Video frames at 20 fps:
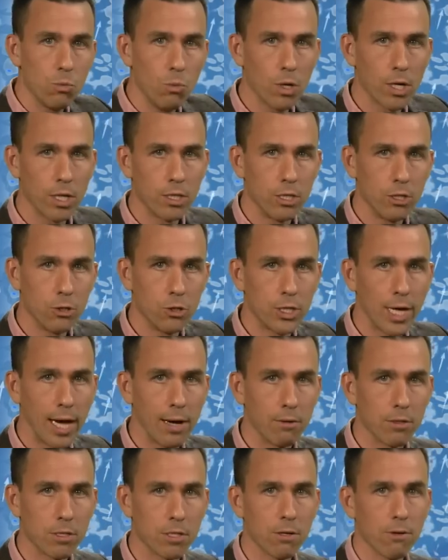One or two
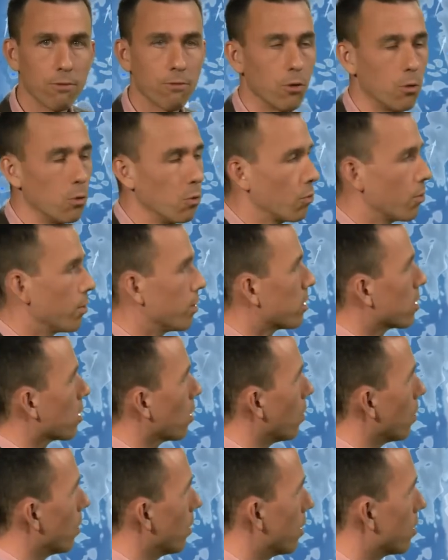showers for northern
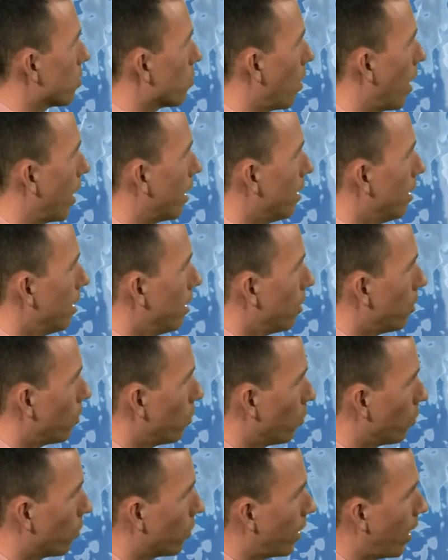Scotland as well,
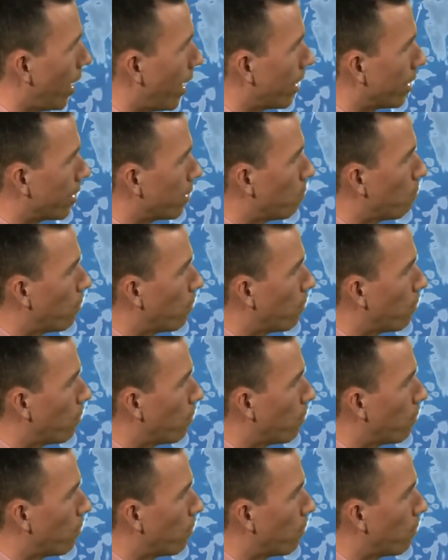Northern Ireland.